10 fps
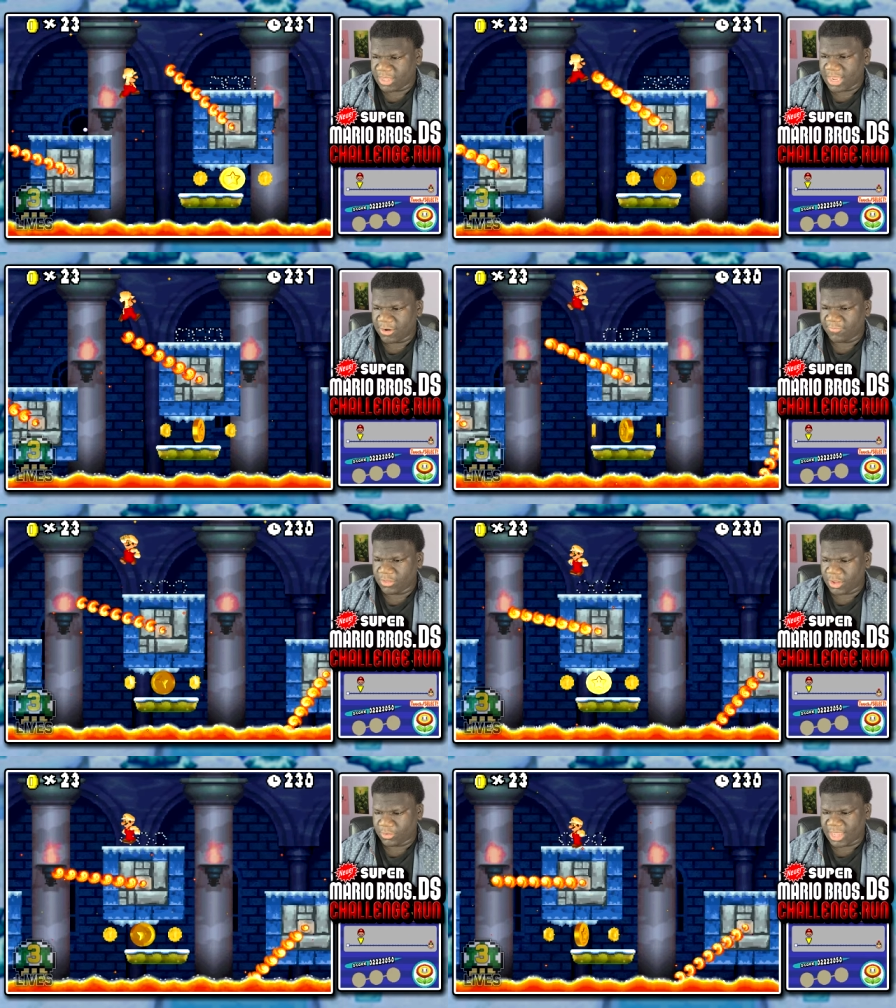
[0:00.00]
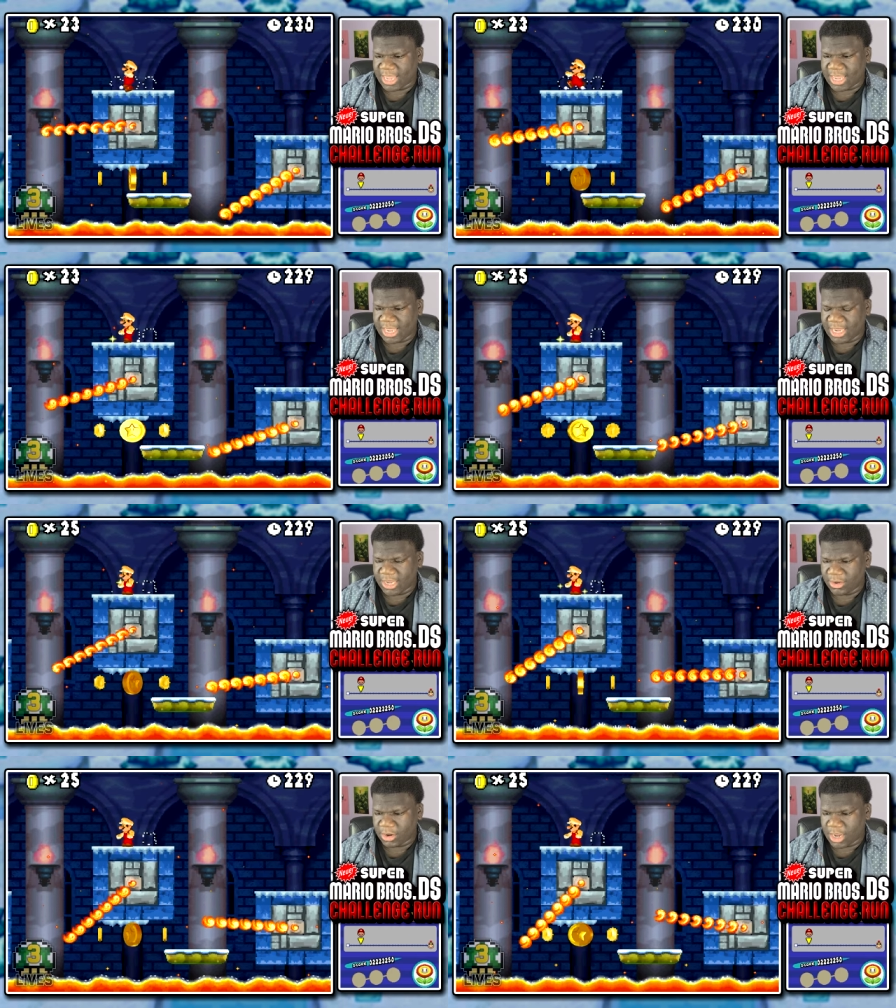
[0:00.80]
Careful.
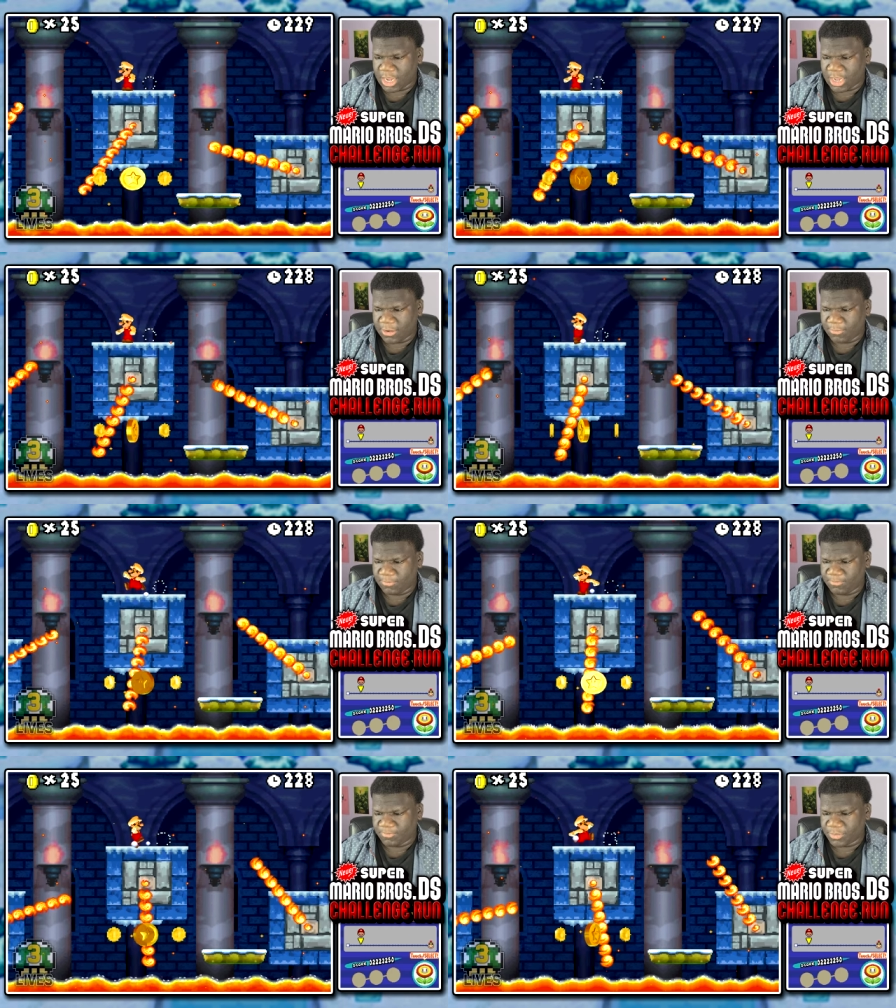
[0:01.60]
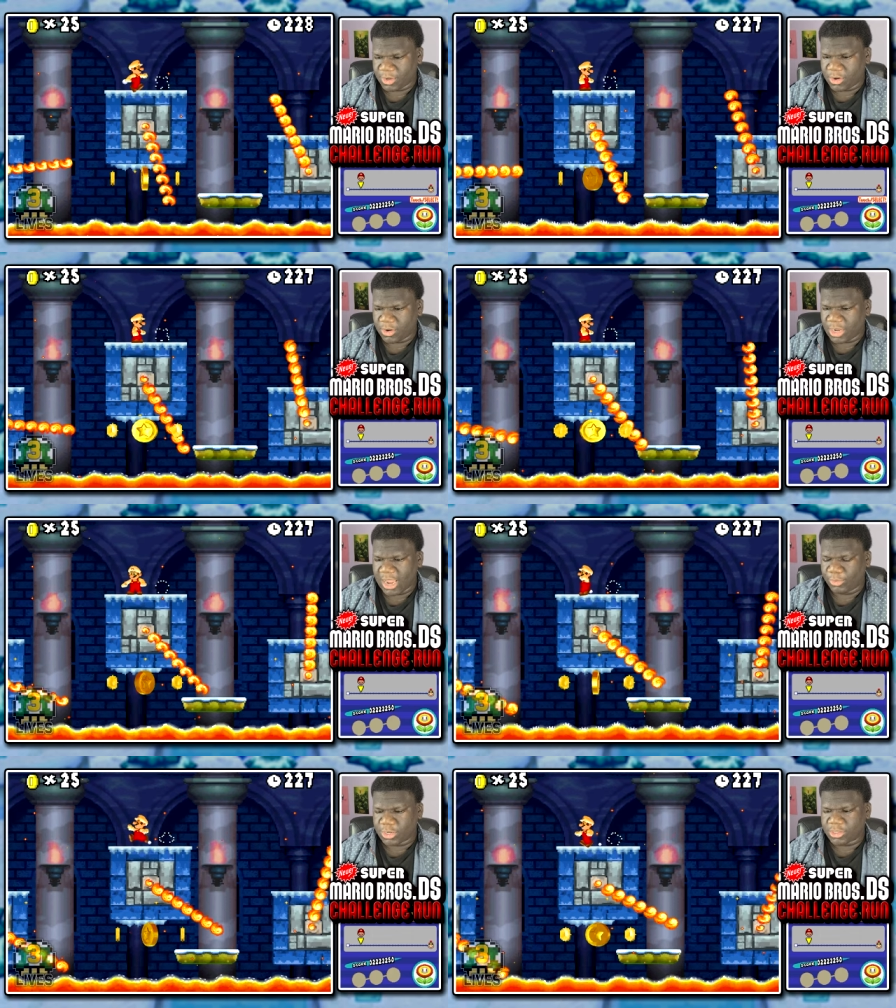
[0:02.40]
Okay. Um. Yeah,
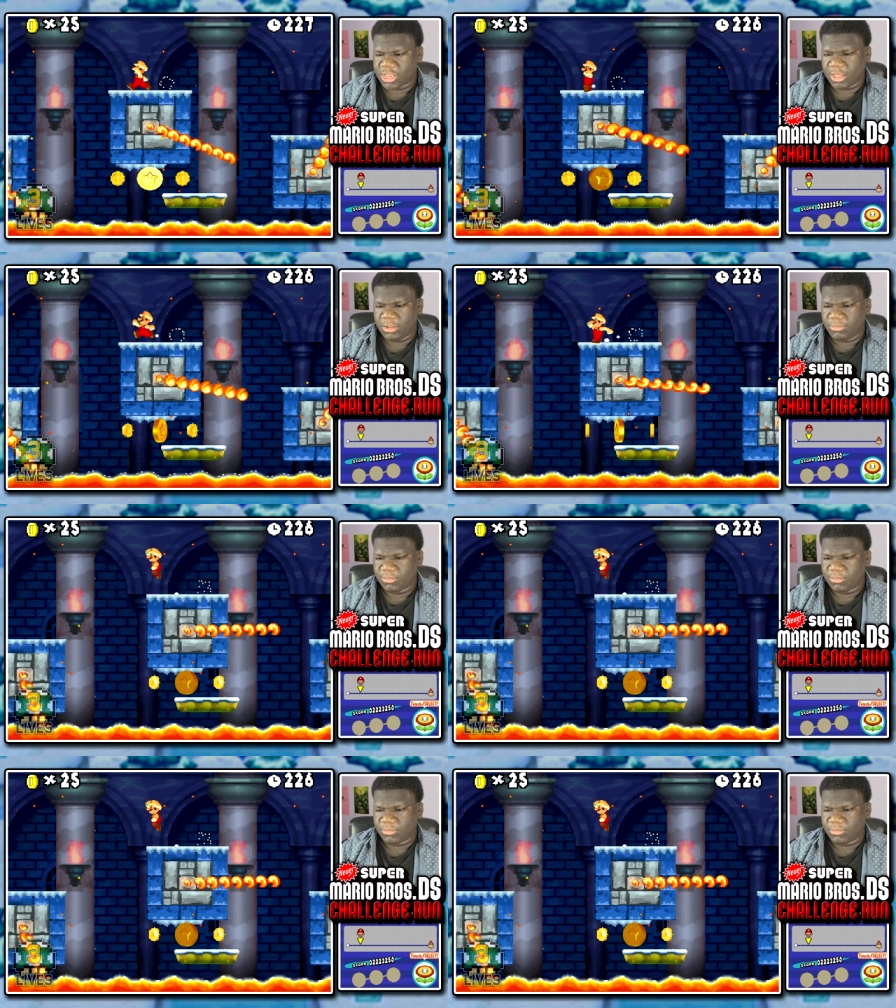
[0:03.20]
we'll just chill.